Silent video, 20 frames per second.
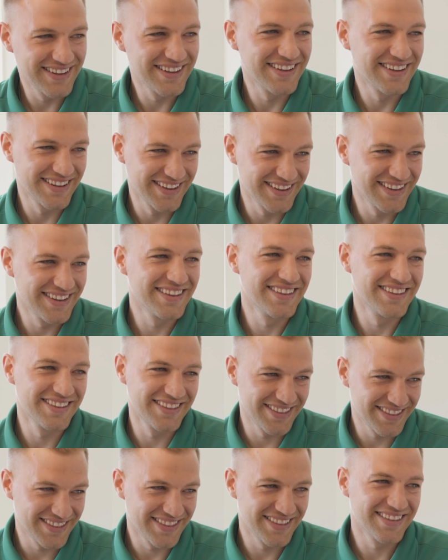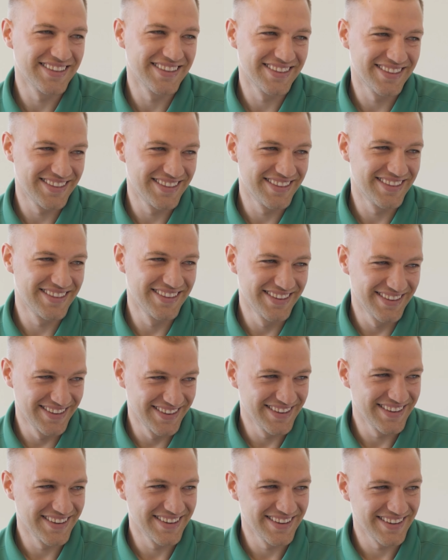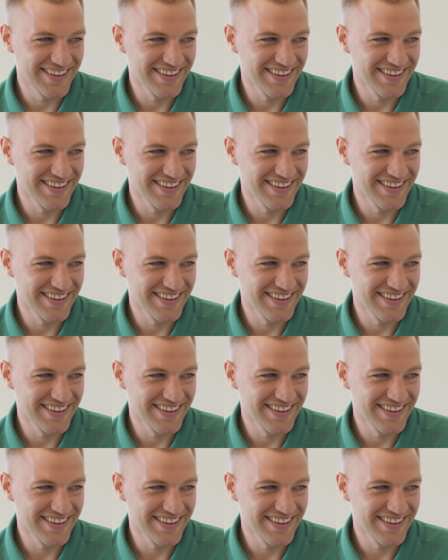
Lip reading: and we take care of everything for you.